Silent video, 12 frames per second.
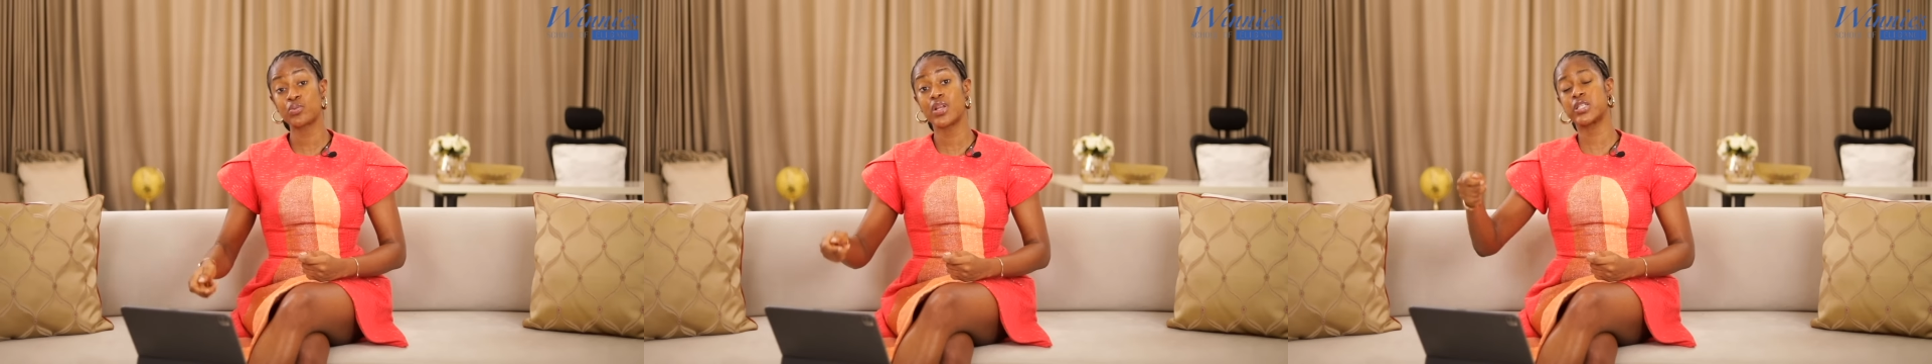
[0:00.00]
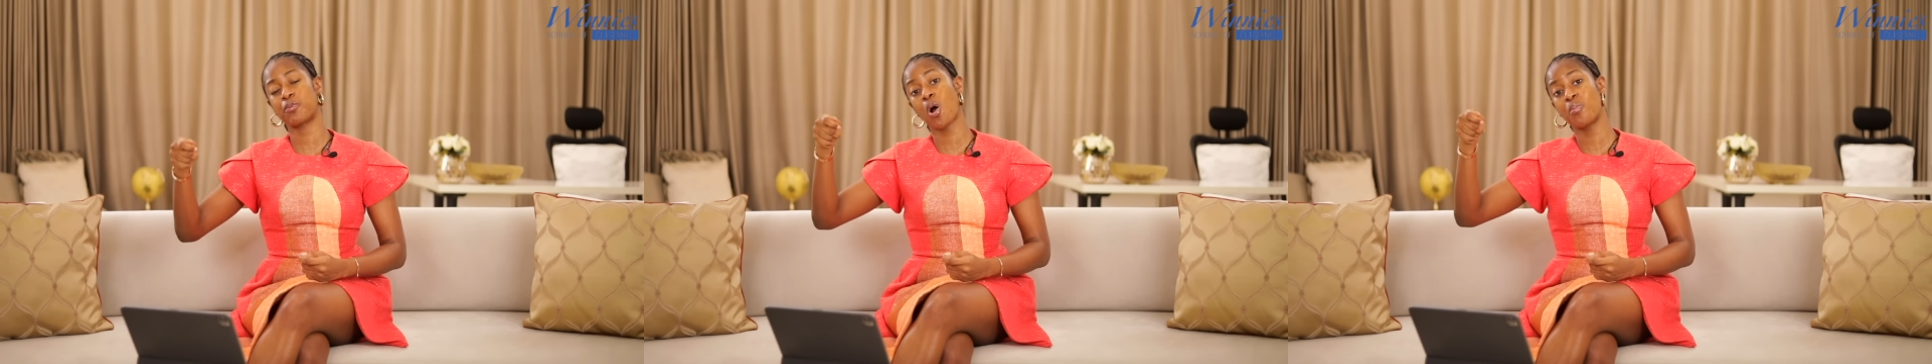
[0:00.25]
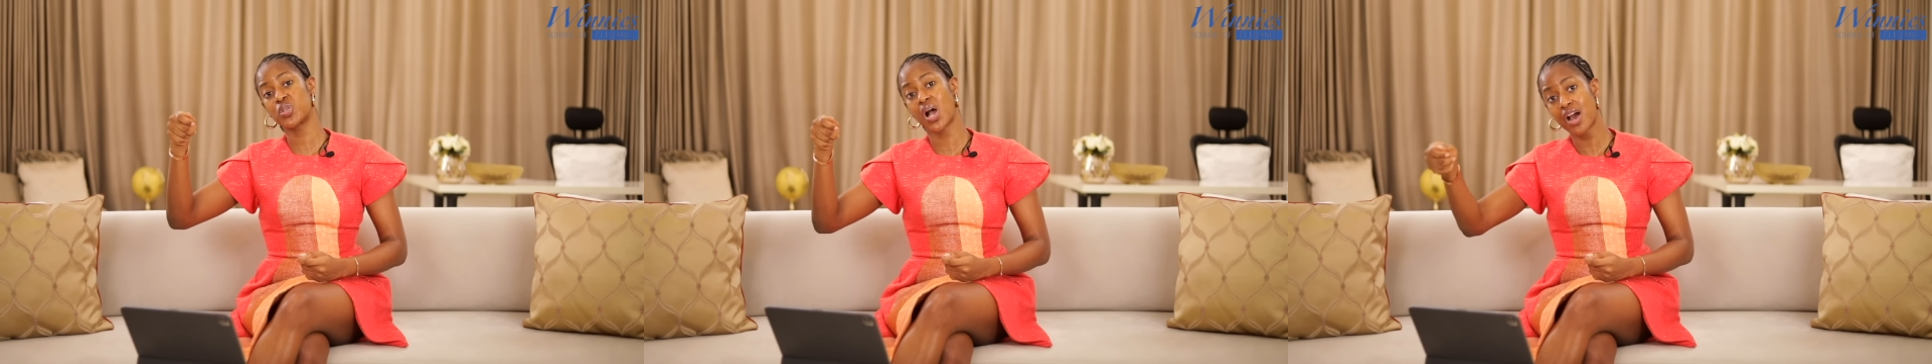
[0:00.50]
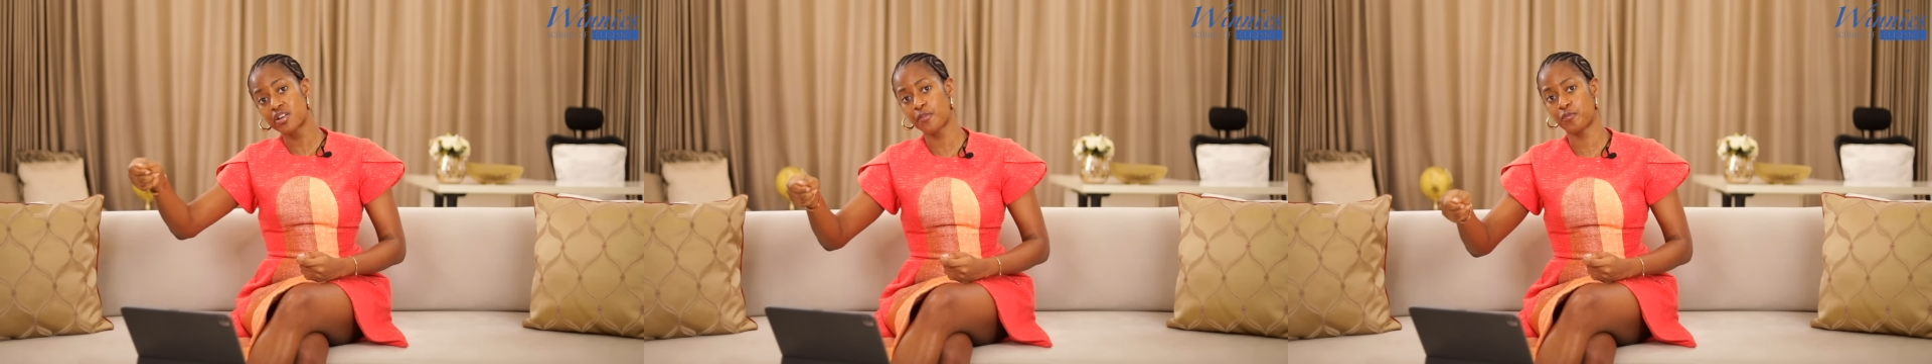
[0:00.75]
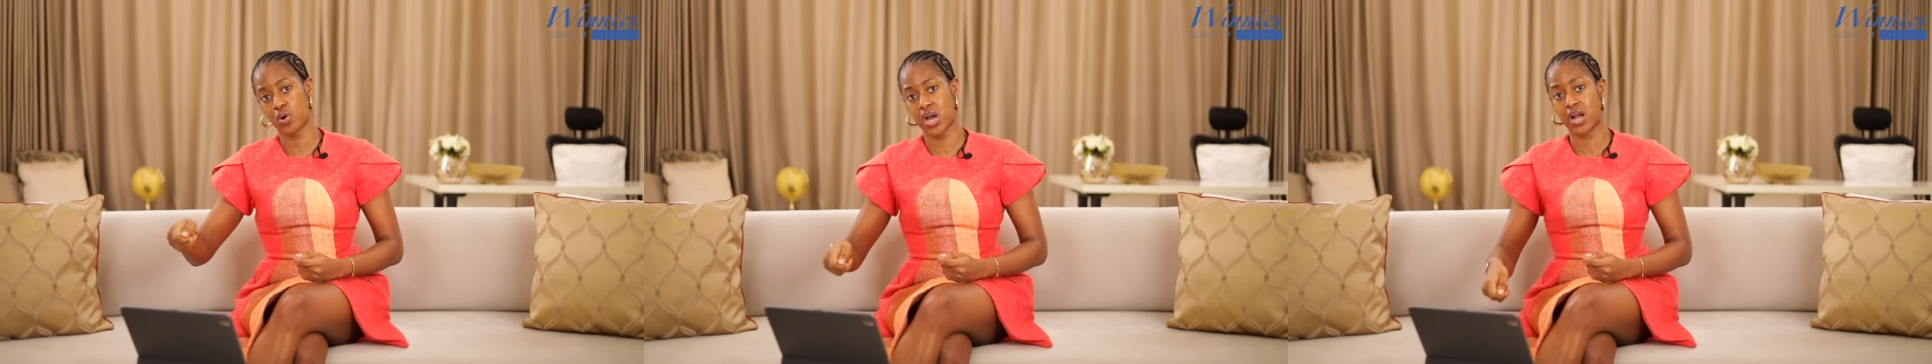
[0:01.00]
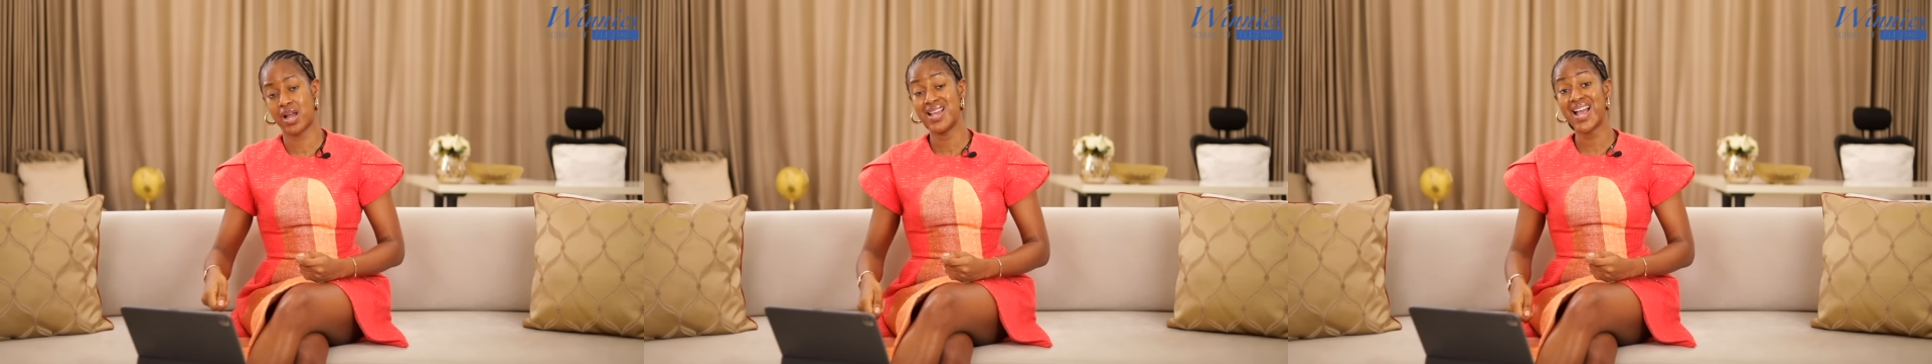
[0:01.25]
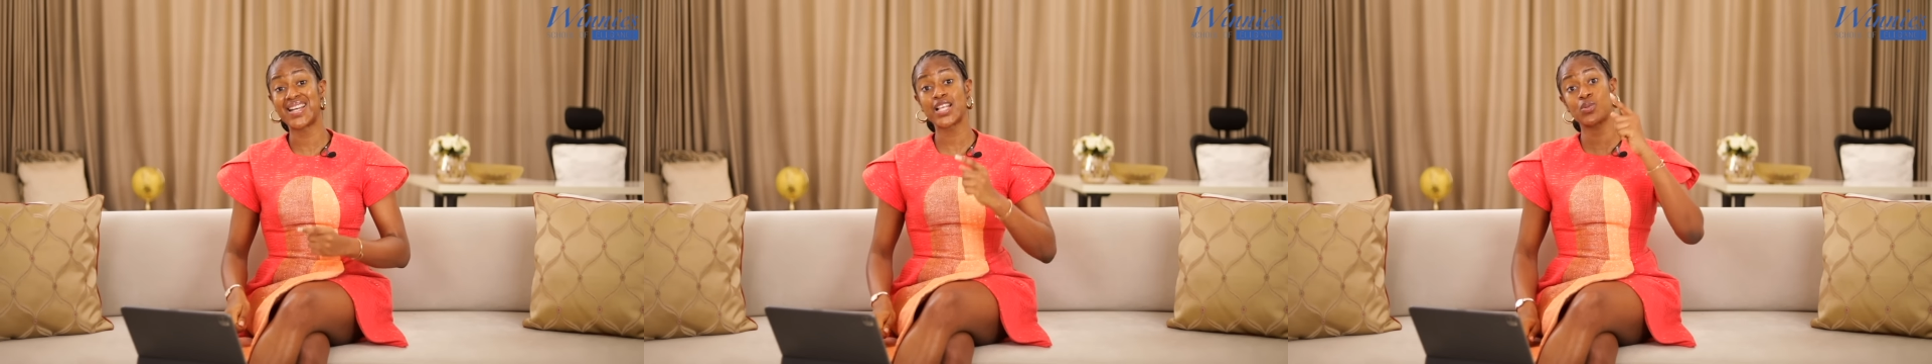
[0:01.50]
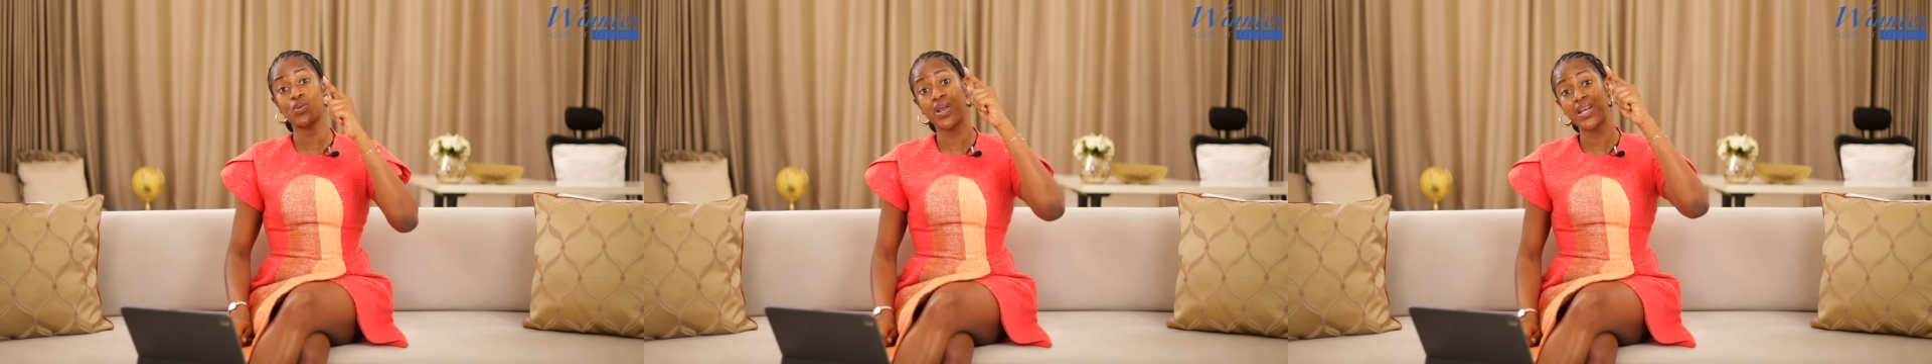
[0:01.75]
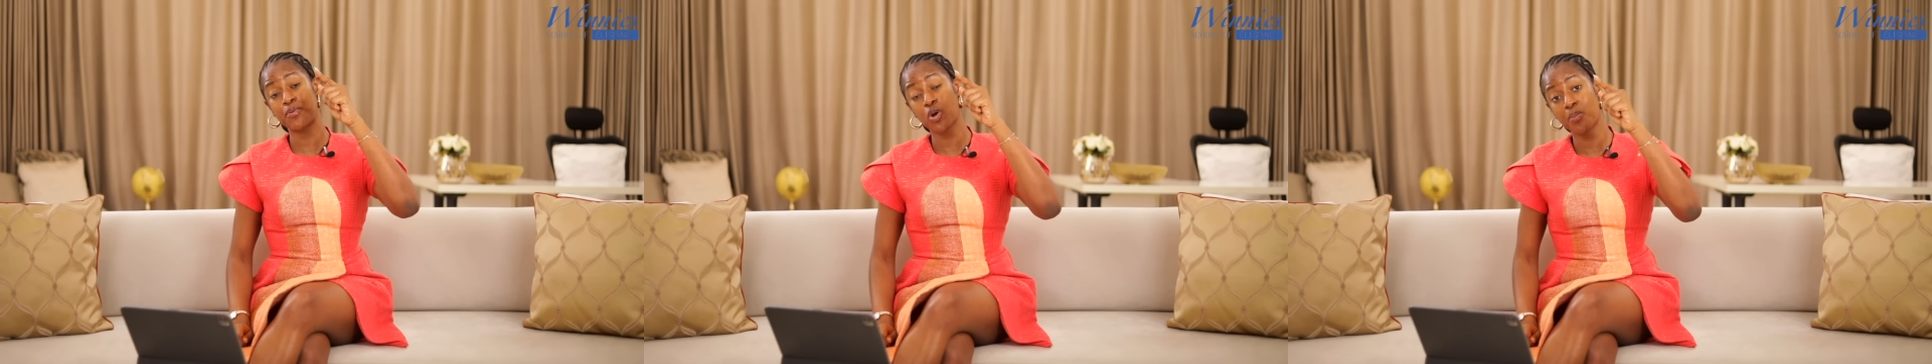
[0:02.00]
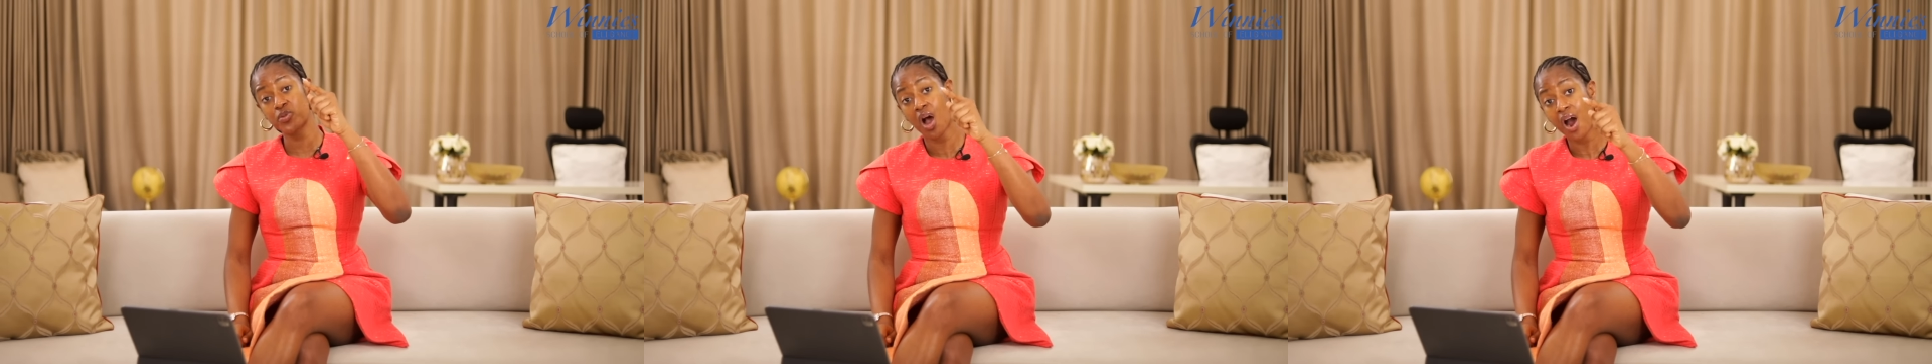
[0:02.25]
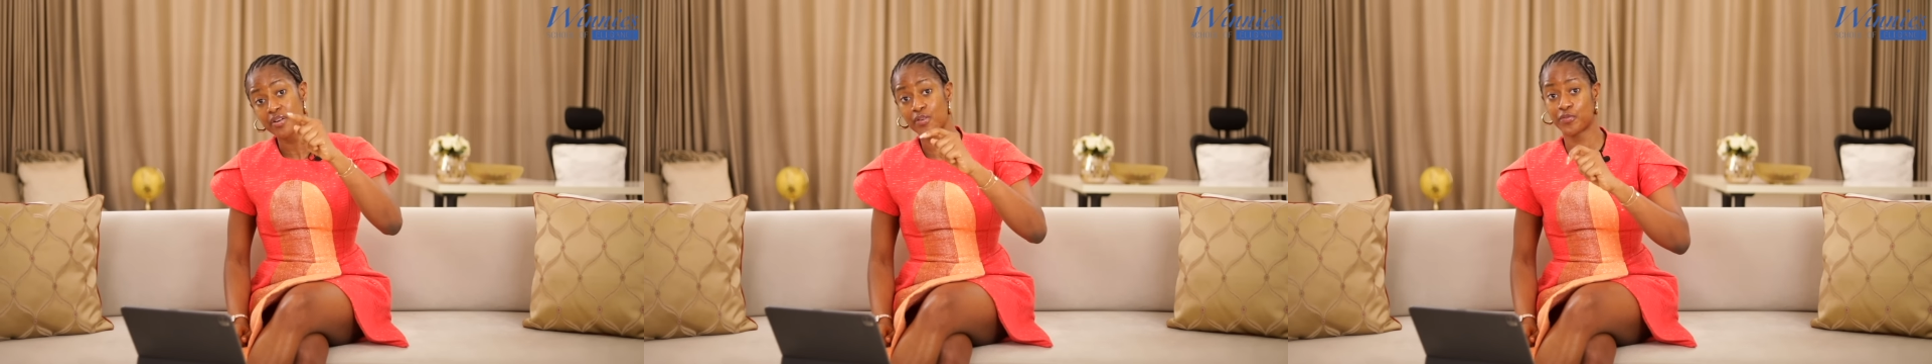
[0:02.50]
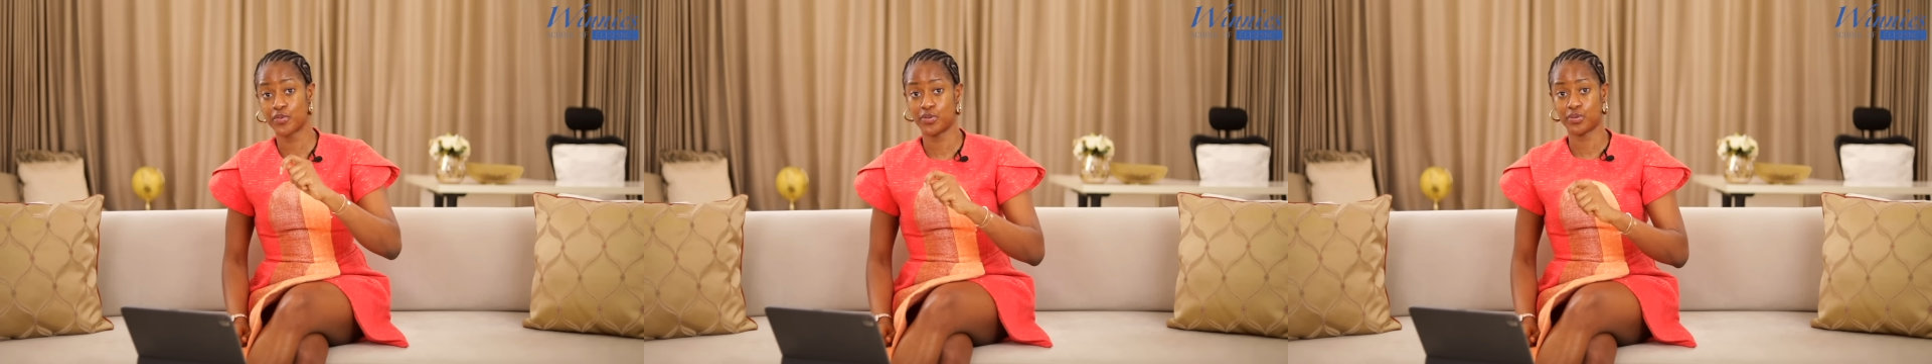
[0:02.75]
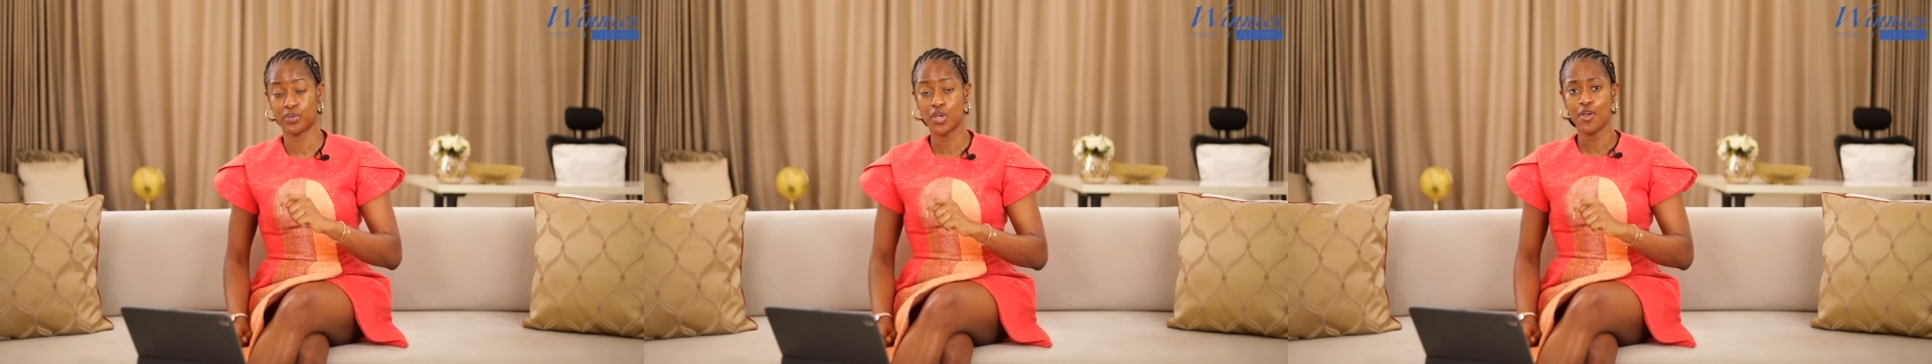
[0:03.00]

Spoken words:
when it becomes harder for her. And that's when it becomes harder for you.